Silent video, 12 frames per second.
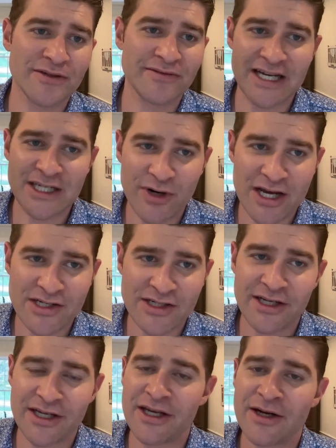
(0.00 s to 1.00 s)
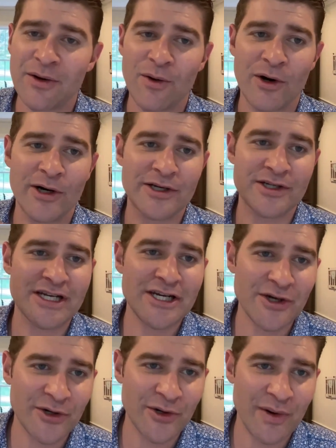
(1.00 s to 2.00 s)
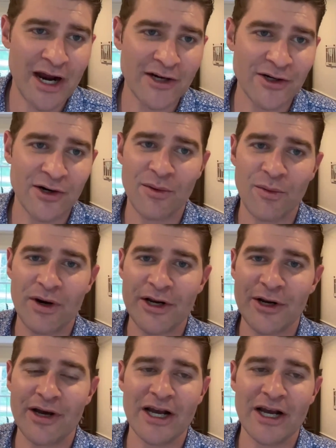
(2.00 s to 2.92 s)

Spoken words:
to vice president or to senior director or,